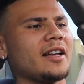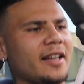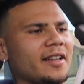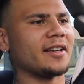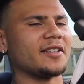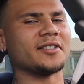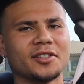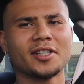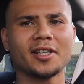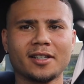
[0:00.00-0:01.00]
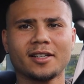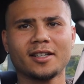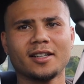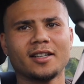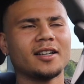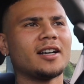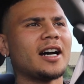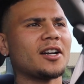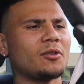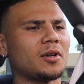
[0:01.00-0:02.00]
and
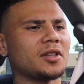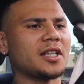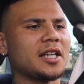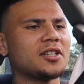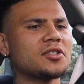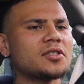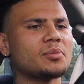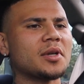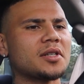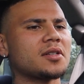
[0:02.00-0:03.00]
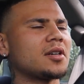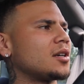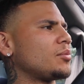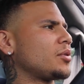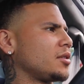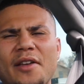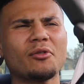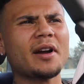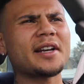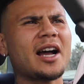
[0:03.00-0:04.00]
I don't want the engine to mess up.
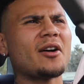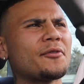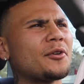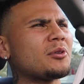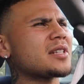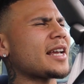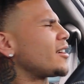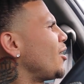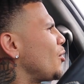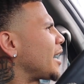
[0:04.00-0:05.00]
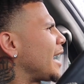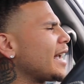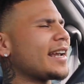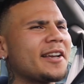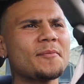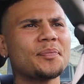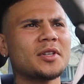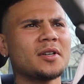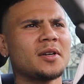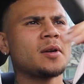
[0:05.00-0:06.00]
Even right now, it feels like okay,
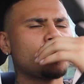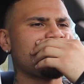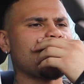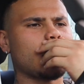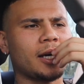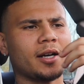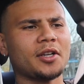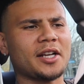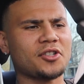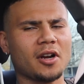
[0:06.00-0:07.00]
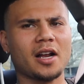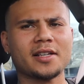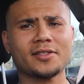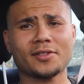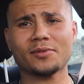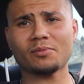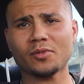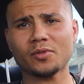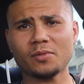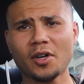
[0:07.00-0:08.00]
but as you guys,
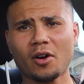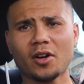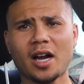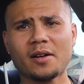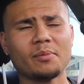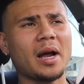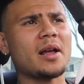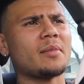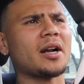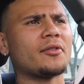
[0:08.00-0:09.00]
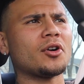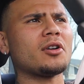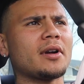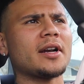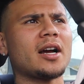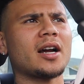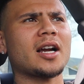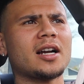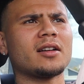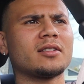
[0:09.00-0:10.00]
you know, kind of might have heard right now, it
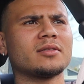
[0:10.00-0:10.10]
kind